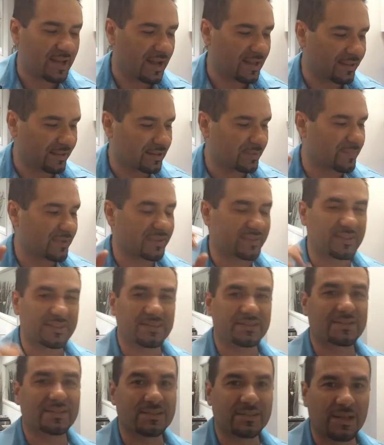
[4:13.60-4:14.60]
a little bit
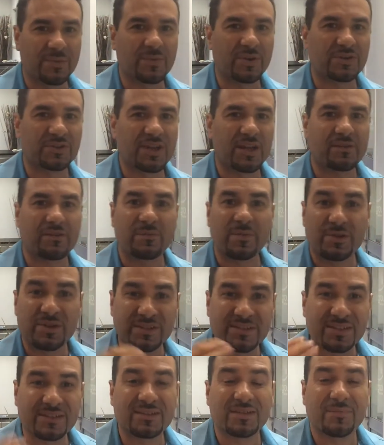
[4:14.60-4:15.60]
since December and January
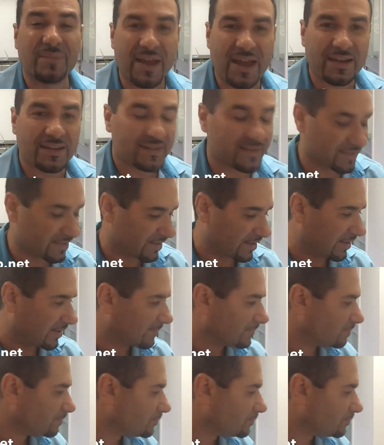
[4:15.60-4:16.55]
because the demand is there.